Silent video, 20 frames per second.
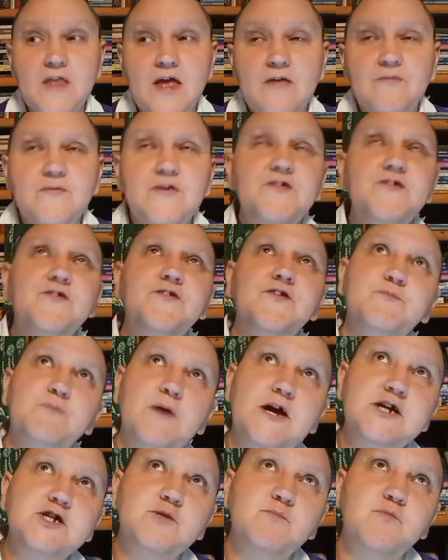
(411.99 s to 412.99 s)
This is a
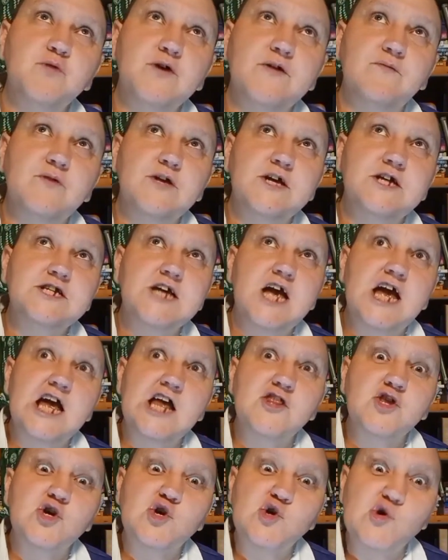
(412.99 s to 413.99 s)
special privilege,
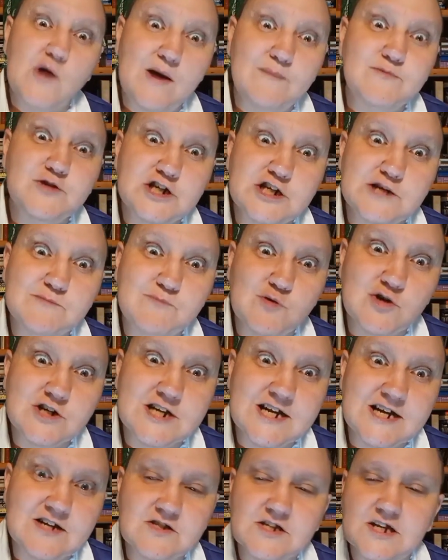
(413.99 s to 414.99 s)
and the corruption in Port
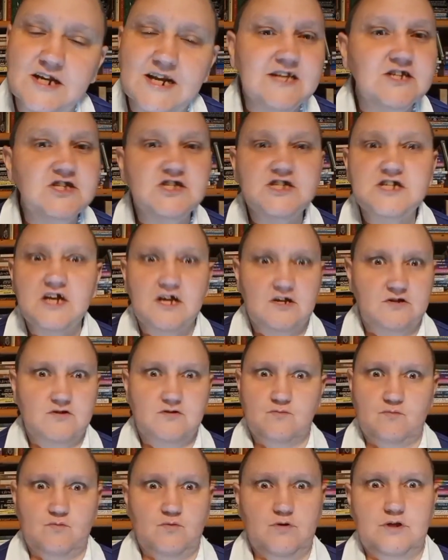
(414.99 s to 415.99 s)
Townsend, it's
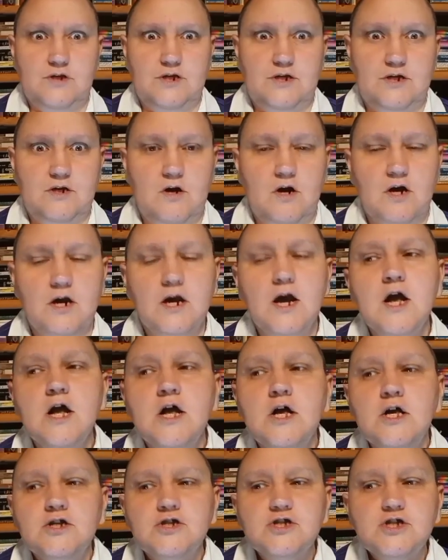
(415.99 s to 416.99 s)
just really dark.
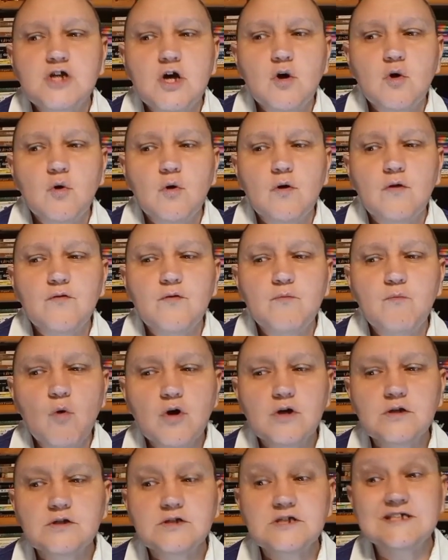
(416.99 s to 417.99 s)
So the
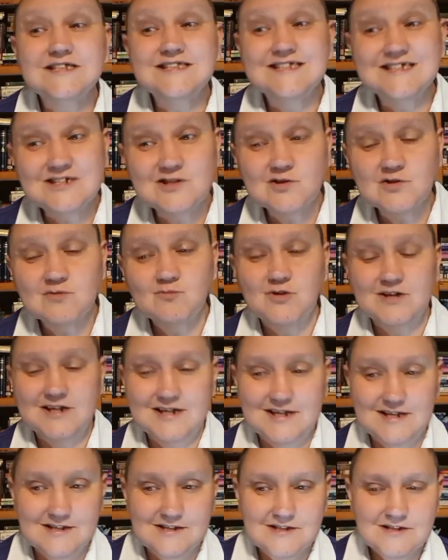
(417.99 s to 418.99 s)
moral to this one
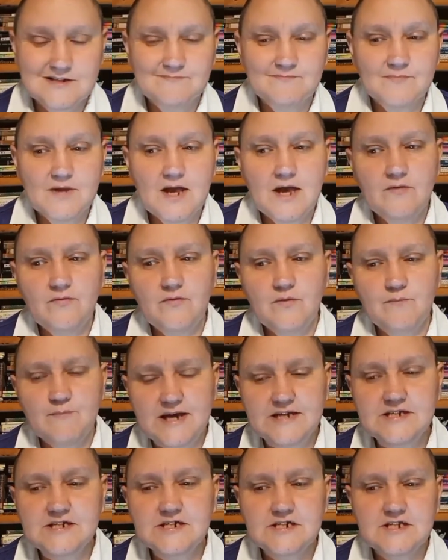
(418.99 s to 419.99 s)
is, and the
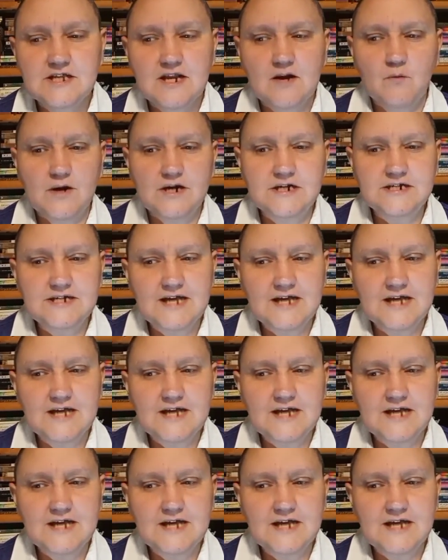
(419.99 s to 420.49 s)
message that I want to